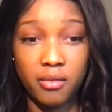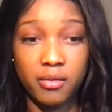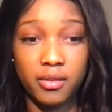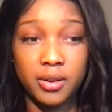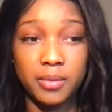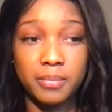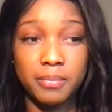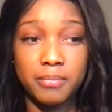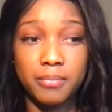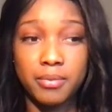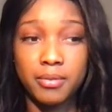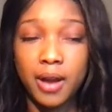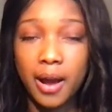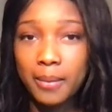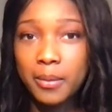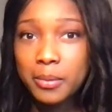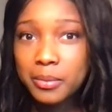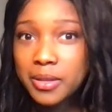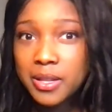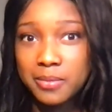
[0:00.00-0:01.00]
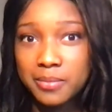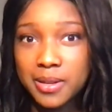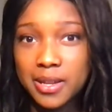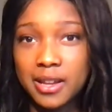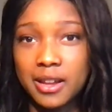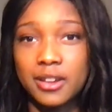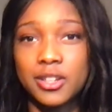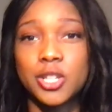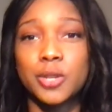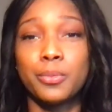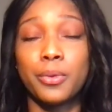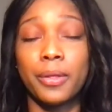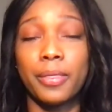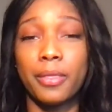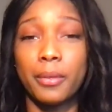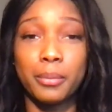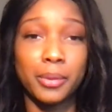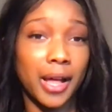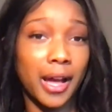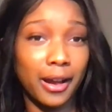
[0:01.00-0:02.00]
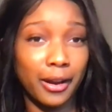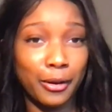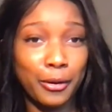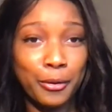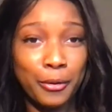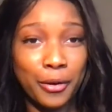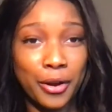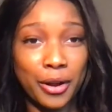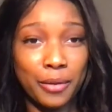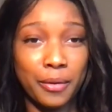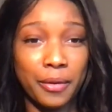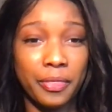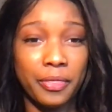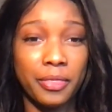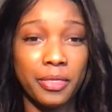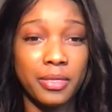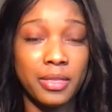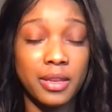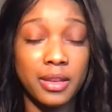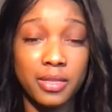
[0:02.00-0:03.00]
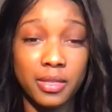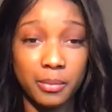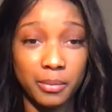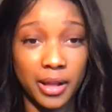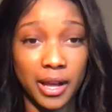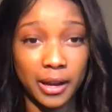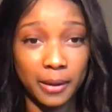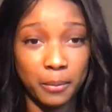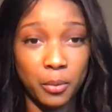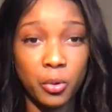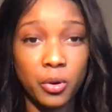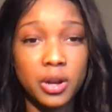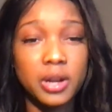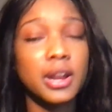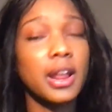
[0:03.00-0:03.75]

would probably be to put the black cord in the black port